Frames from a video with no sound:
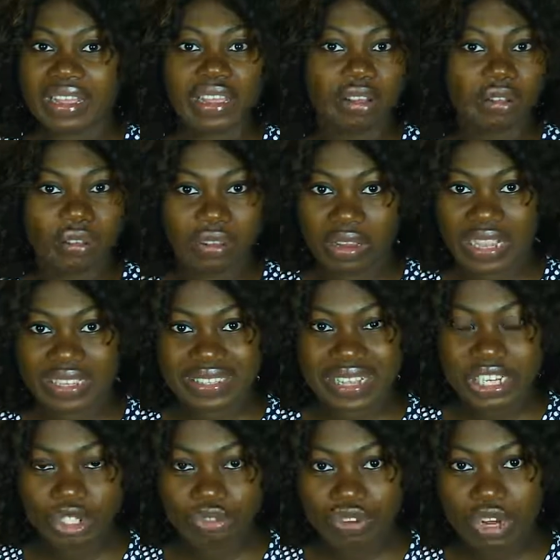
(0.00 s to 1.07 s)
or less
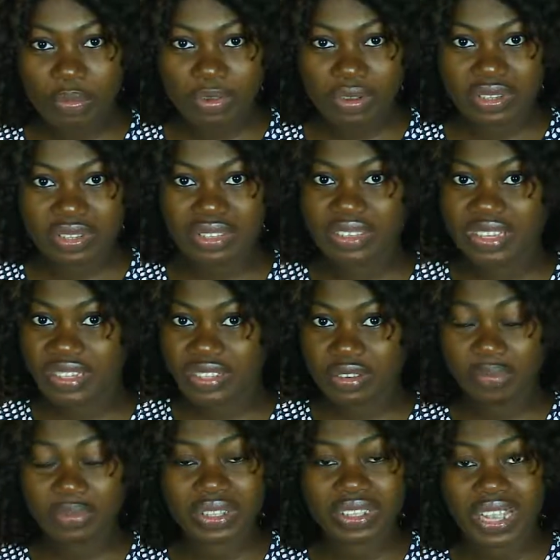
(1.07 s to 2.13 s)
than 3 months. It's
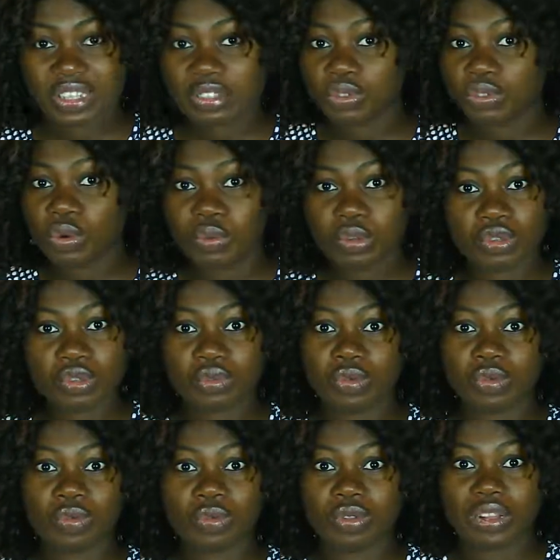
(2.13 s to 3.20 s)
something that you don't want
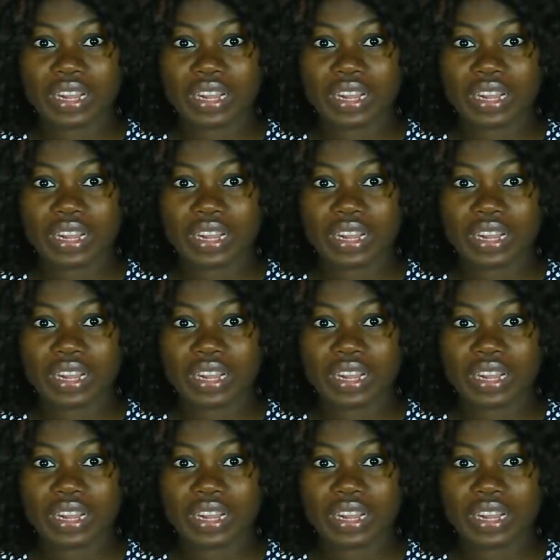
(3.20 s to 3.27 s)
to